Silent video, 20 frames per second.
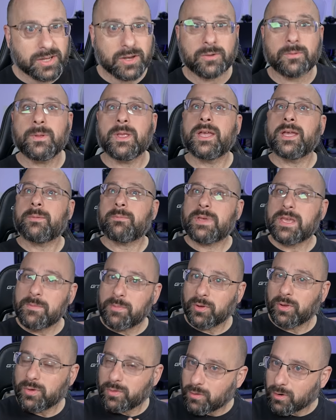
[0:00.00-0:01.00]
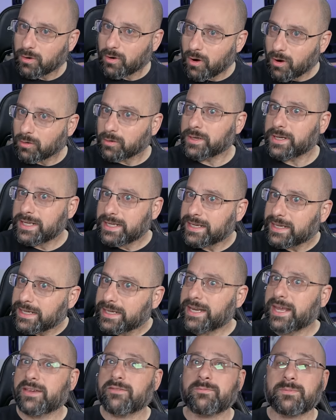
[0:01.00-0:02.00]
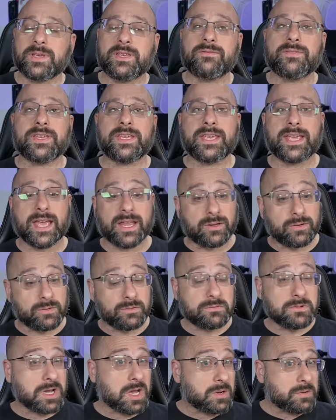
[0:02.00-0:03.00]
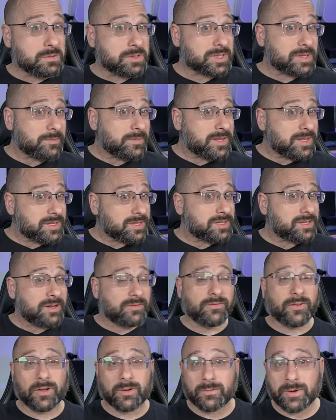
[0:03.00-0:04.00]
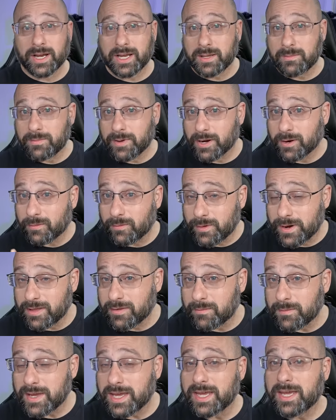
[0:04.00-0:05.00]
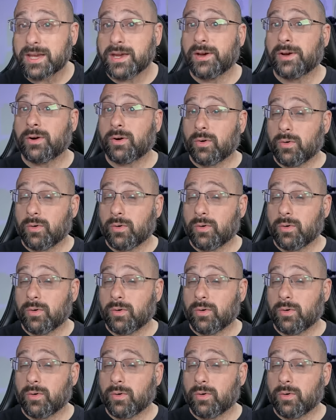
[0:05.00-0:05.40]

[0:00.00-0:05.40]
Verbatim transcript: So people who are already in FPV and who know some of this stuff already, bear with me,